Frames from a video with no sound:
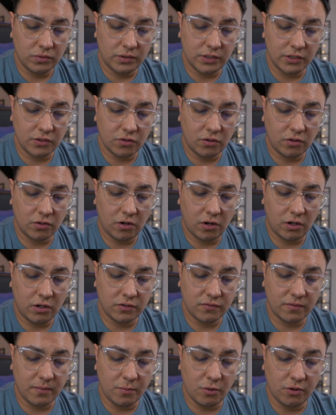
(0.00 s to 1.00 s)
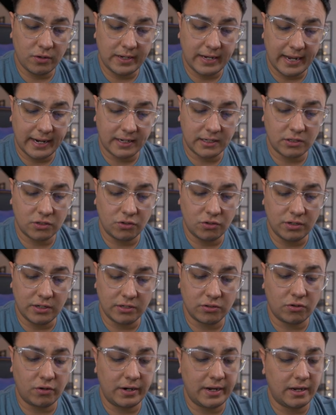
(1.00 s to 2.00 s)
Discard cards from your deck until you
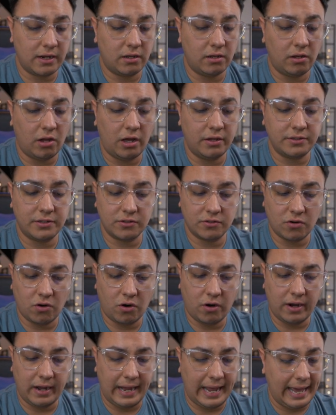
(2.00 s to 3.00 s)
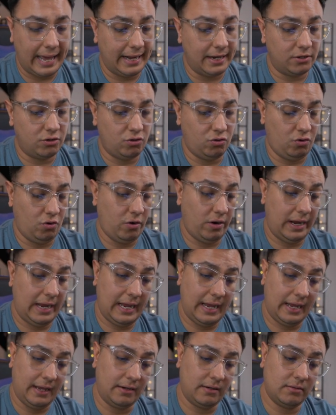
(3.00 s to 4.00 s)
discard a Colossus card and add it to your
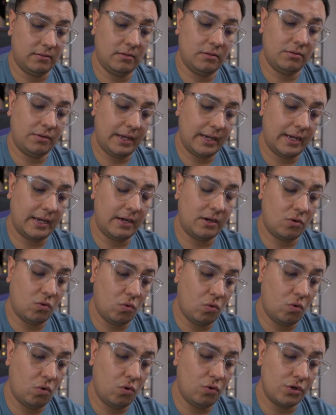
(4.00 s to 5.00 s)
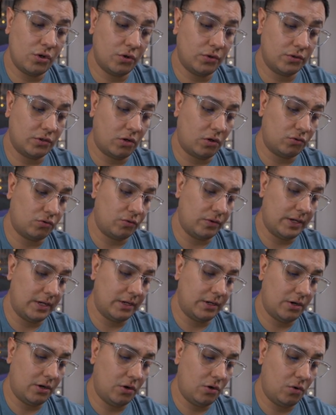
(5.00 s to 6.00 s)
hand. Okay, kind of cool. You go into alter
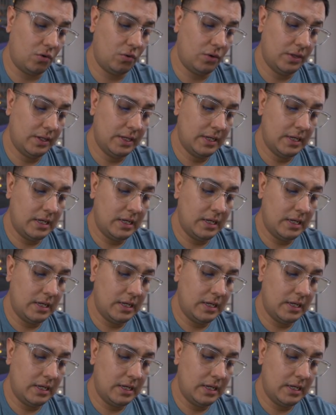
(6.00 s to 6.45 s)
ego.